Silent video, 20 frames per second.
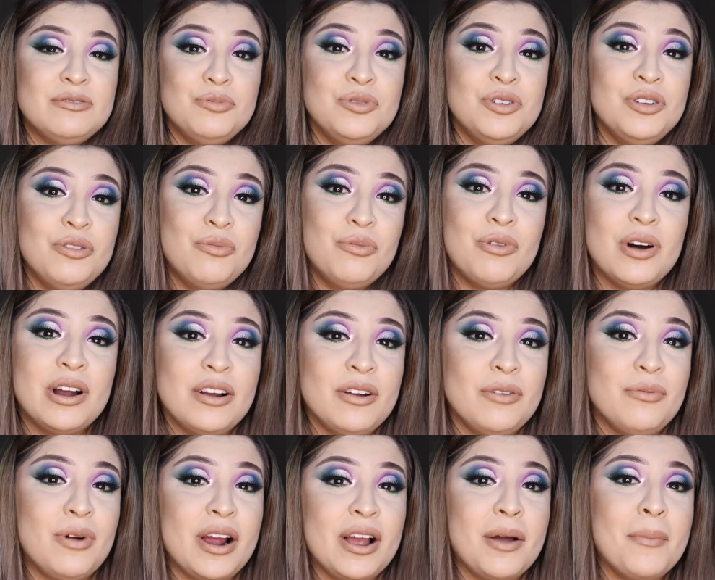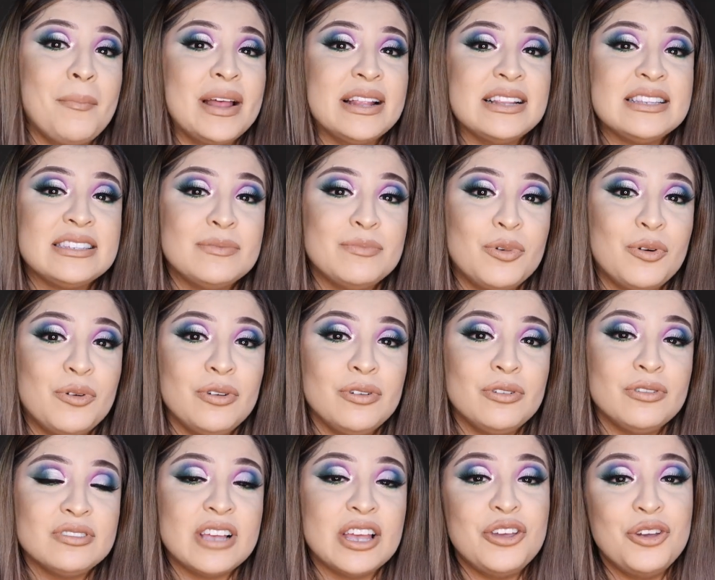you want to recommend some
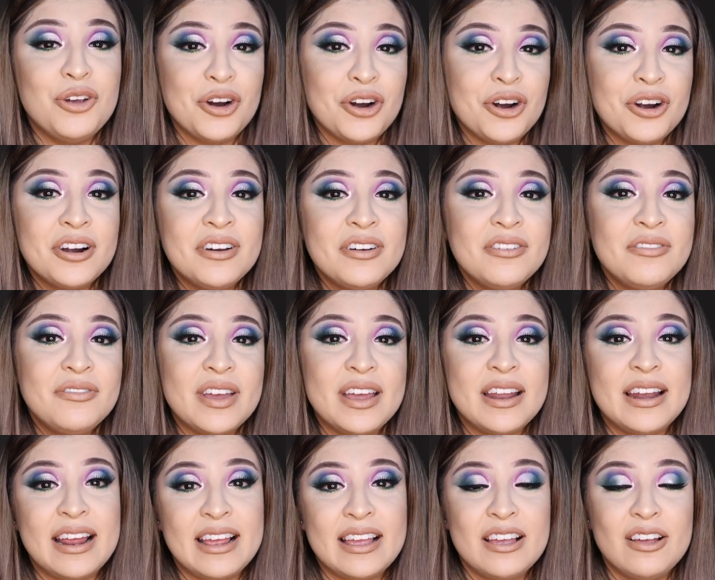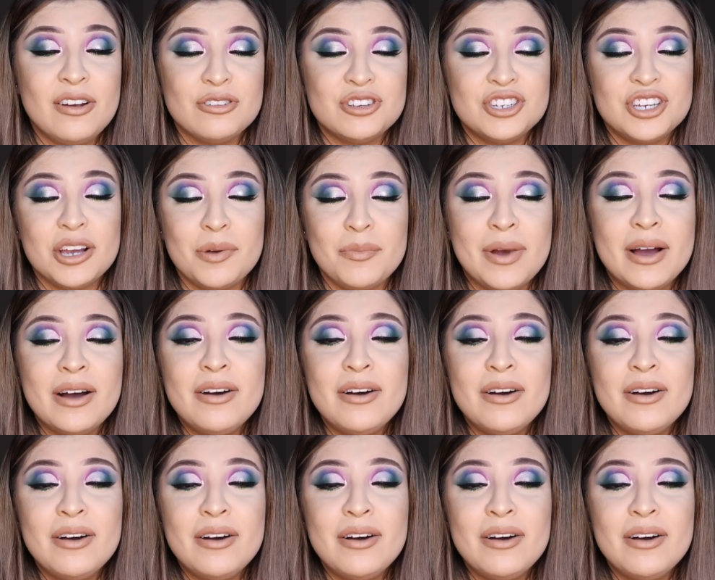oils that you heard of and i can go check them